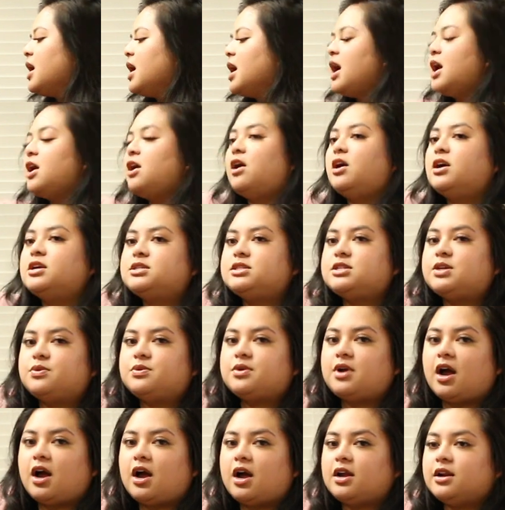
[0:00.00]
I also
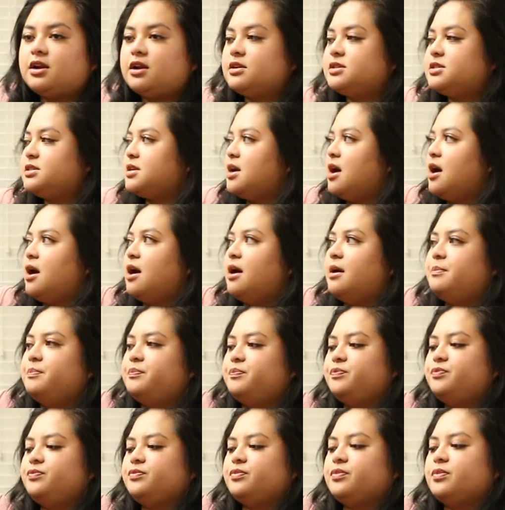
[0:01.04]
got
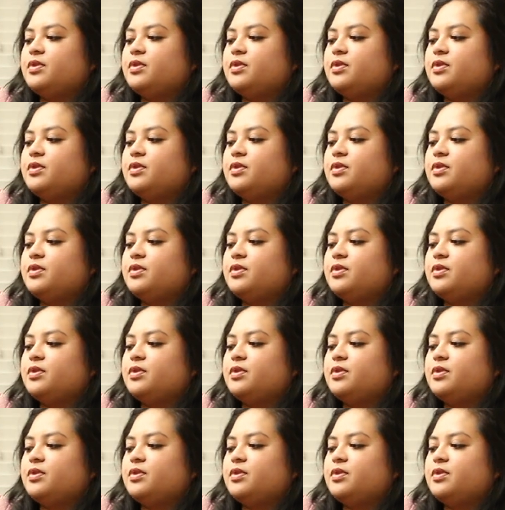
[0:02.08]
some